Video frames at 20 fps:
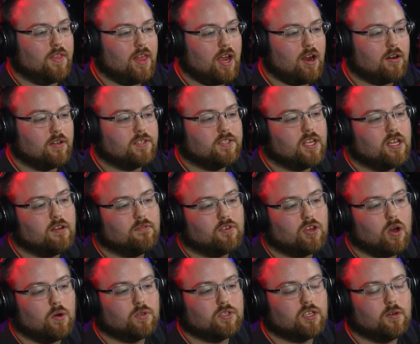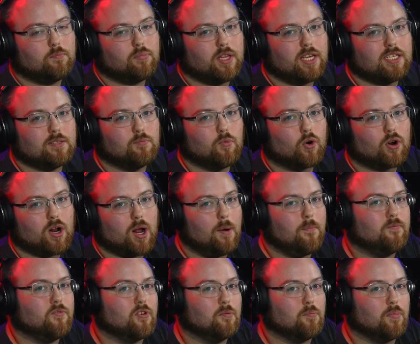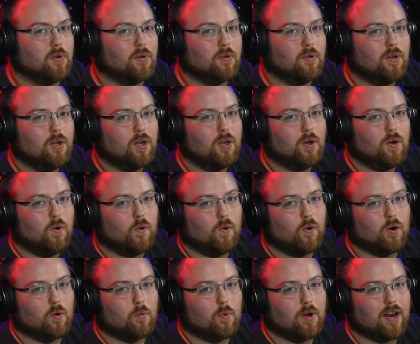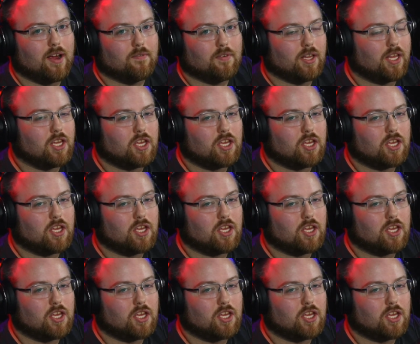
there instead of go someplace more comfortable or whatever.